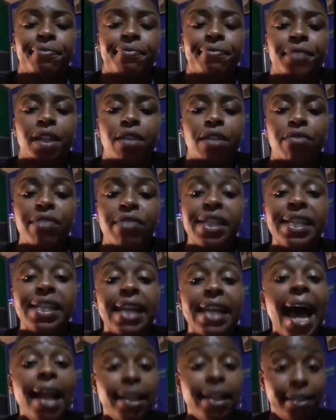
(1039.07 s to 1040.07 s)
Richard
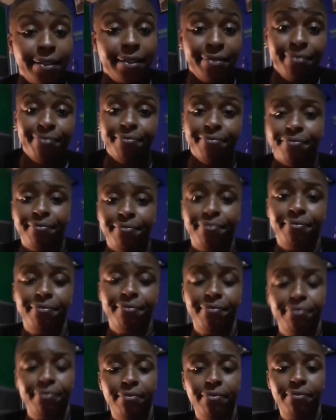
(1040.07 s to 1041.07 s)
Allen,
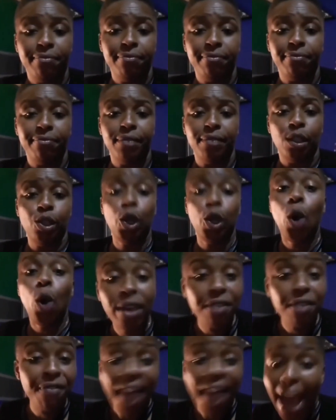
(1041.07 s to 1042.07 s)

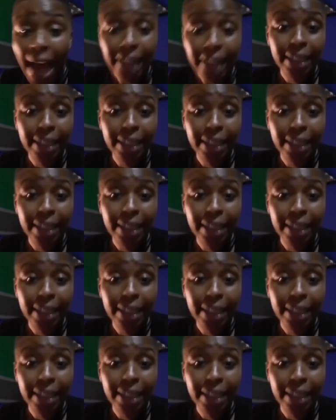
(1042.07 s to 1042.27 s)
Logan Valley.